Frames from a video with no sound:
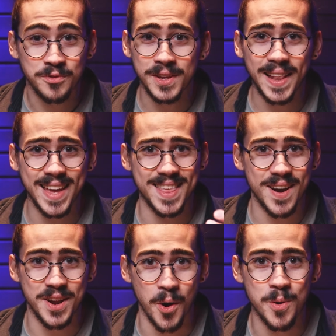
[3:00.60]
feel like
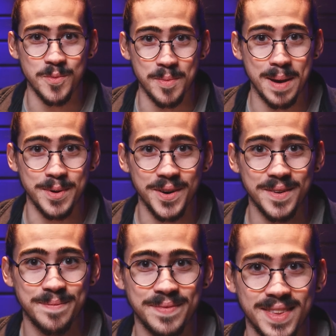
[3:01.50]
they're at home,
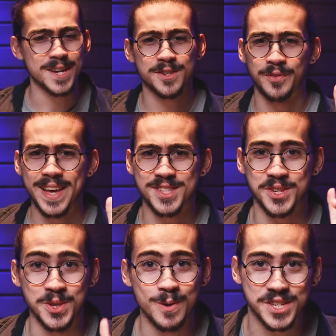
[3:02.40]
remember? Now, because of
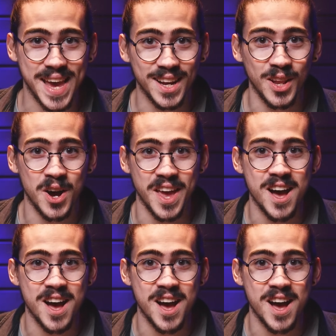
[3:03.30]
Lickd's huge catalog,